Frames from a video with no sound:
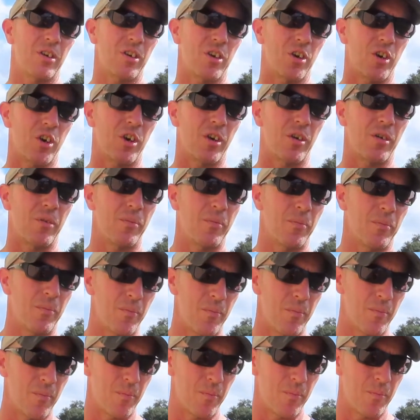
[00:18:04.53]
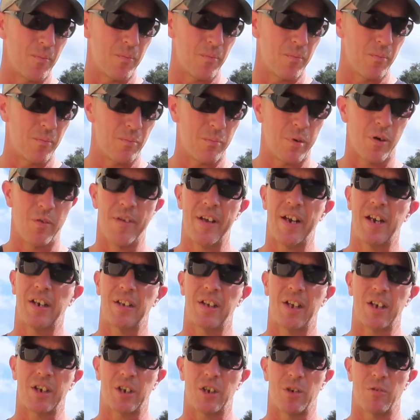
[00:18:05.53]
going to prevent a
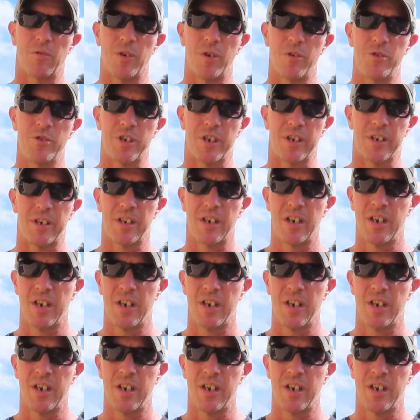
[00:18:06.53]
lot of corrosion.